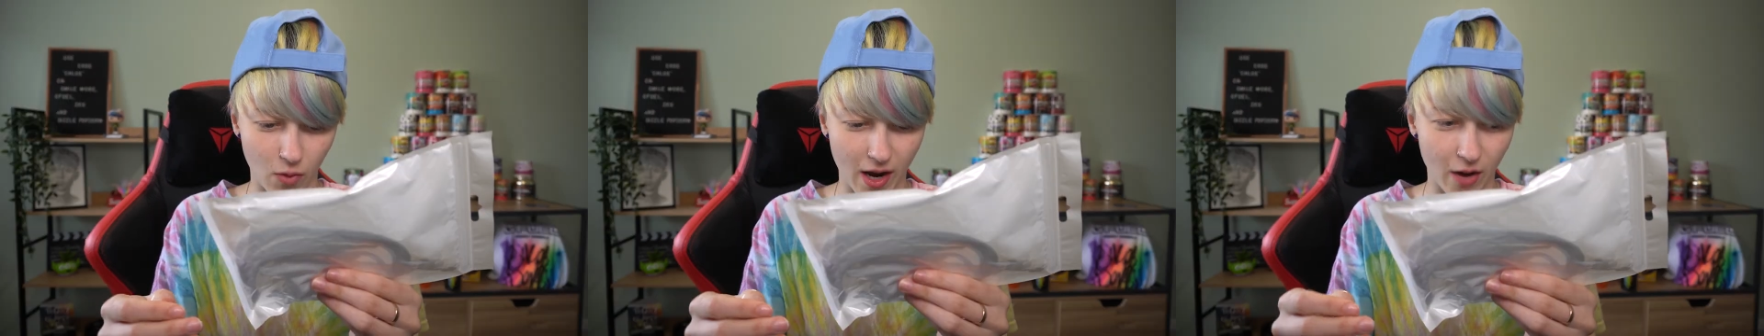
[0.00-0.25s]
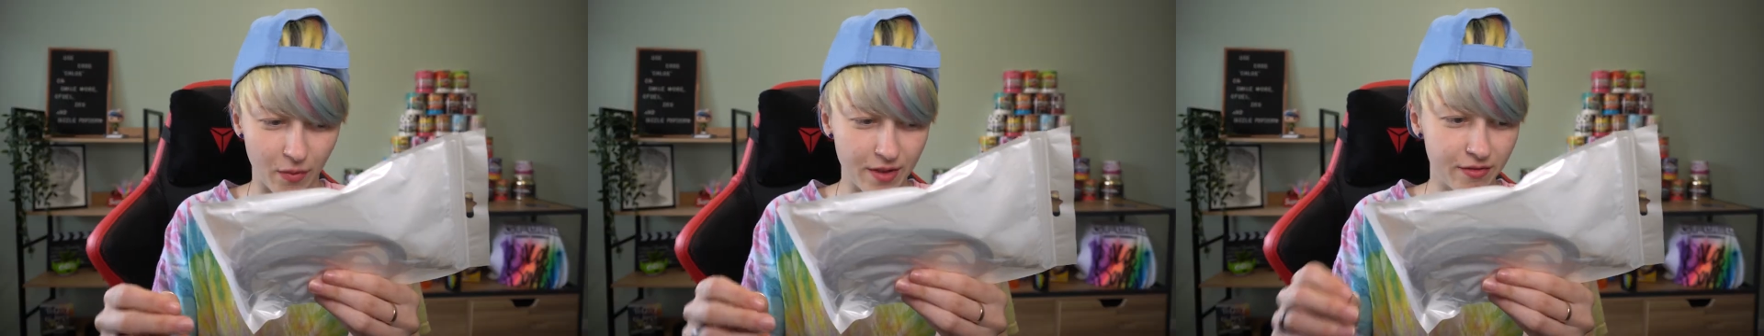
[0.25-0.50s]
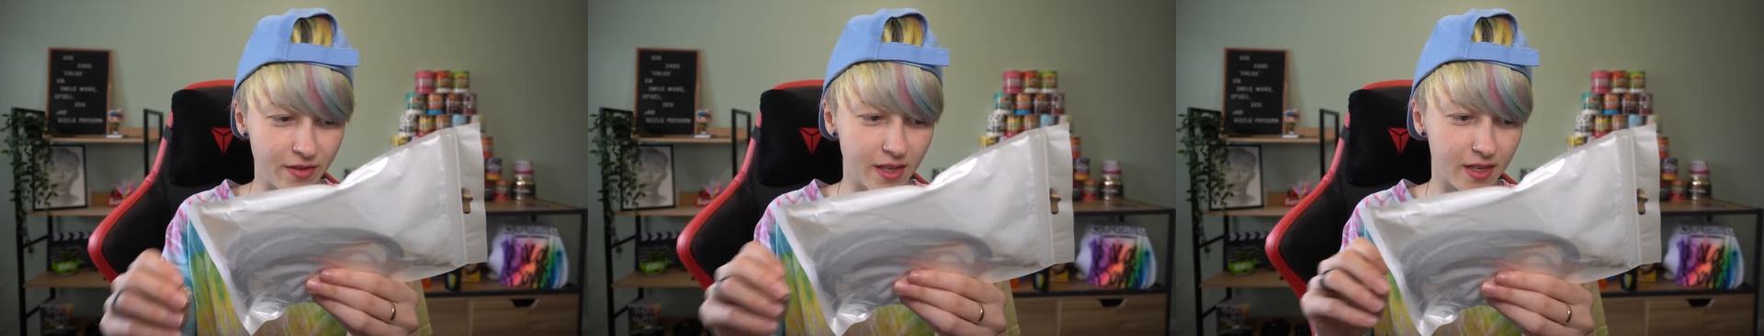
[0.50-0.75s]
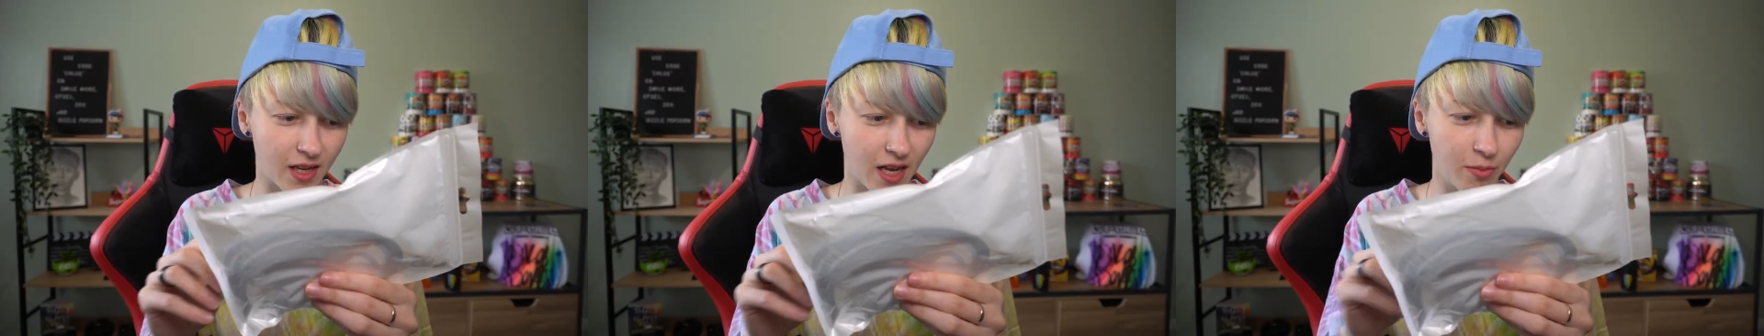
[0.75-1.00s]
Wow, even
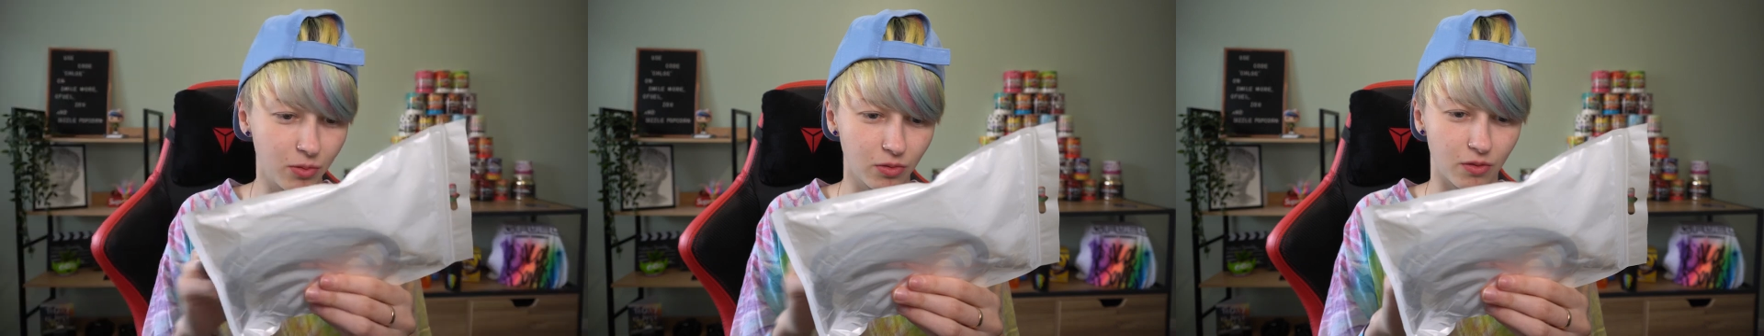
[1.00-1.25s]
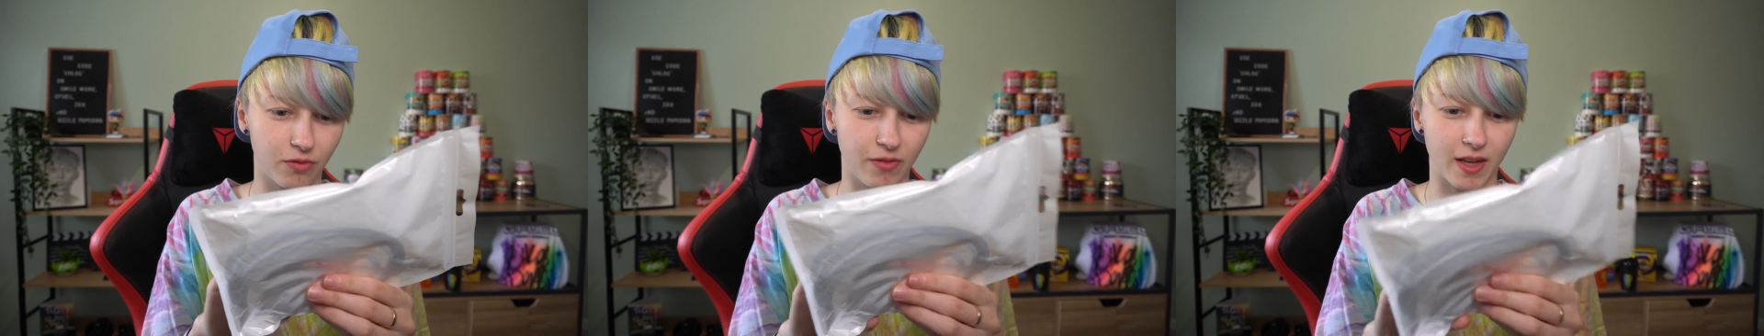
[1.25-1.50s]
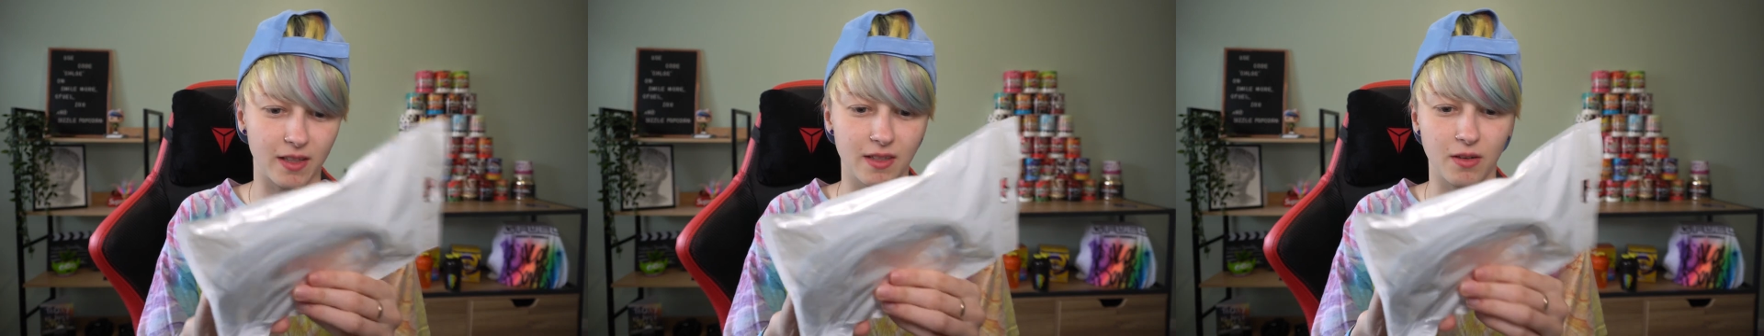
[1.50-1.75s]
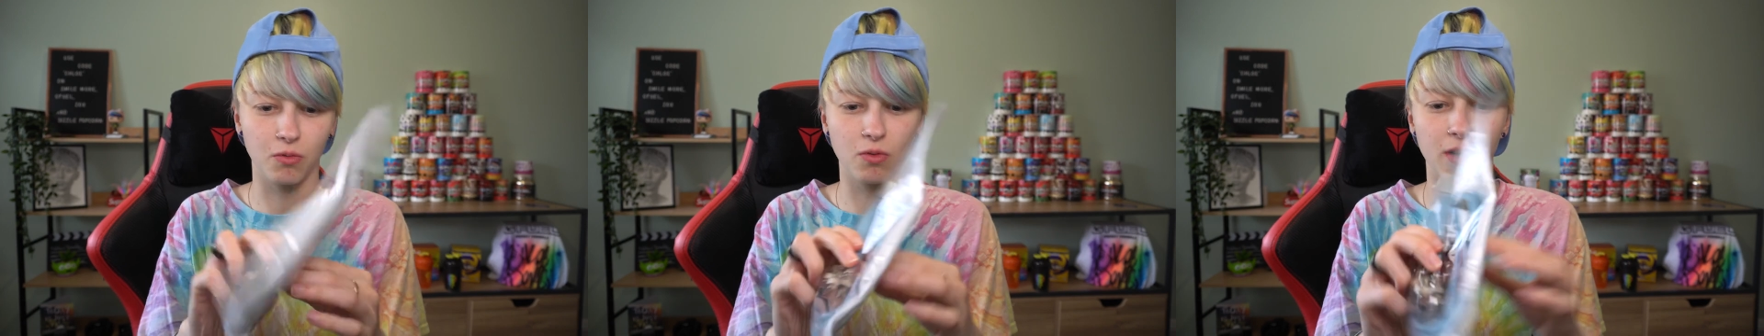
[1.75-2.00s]
these cables look
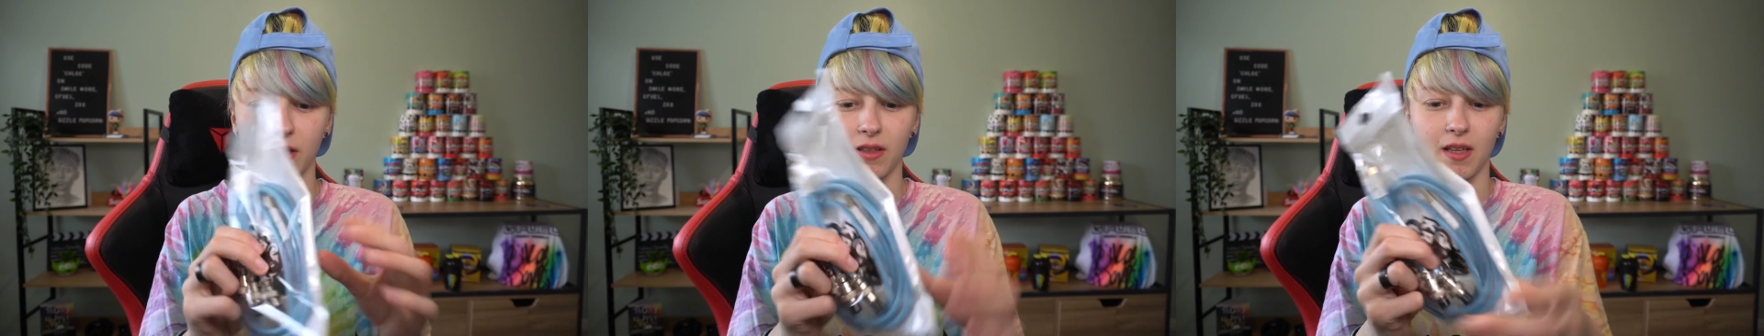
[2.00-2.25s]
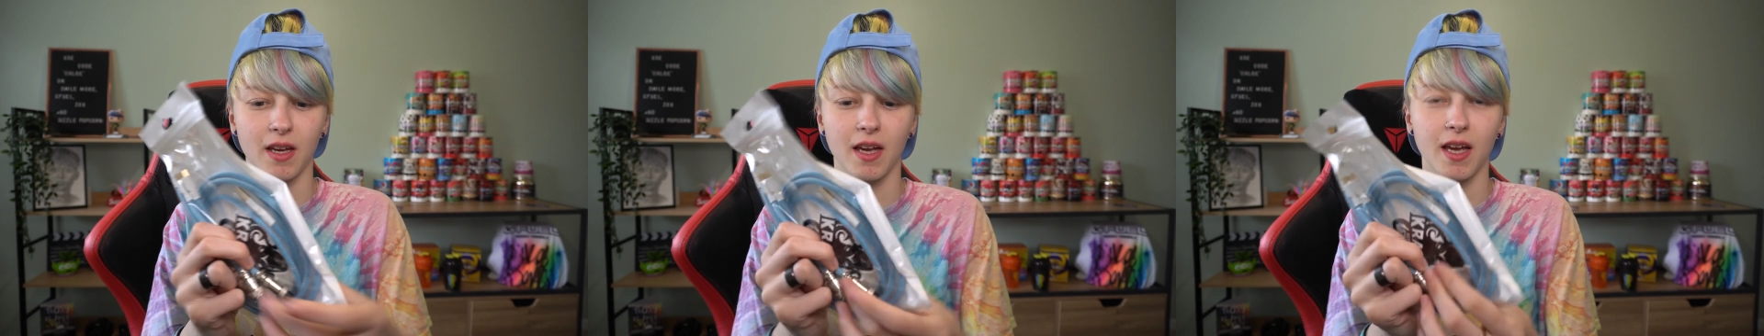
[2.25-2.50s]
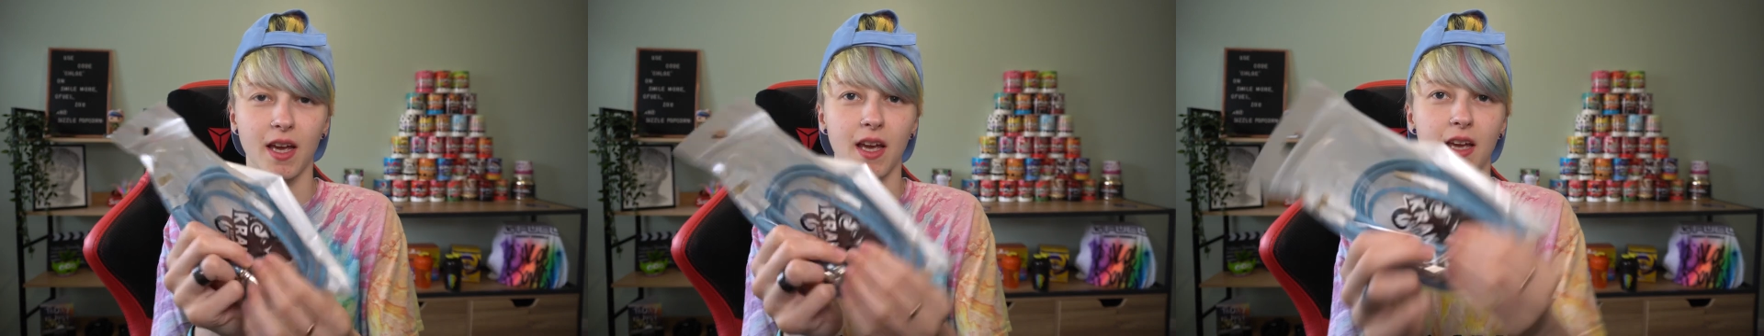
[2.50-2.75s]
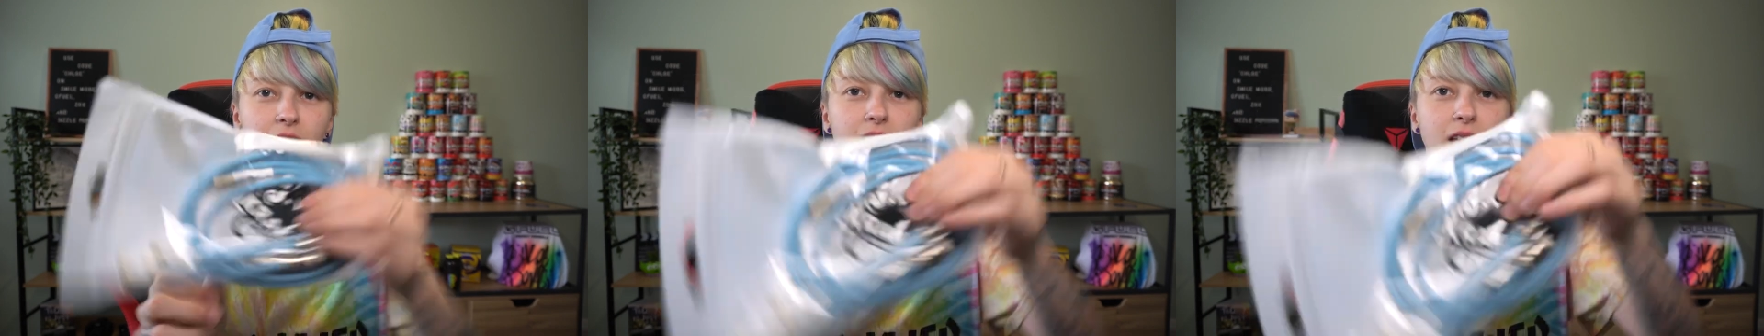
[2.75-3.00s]
fancy. What the heck?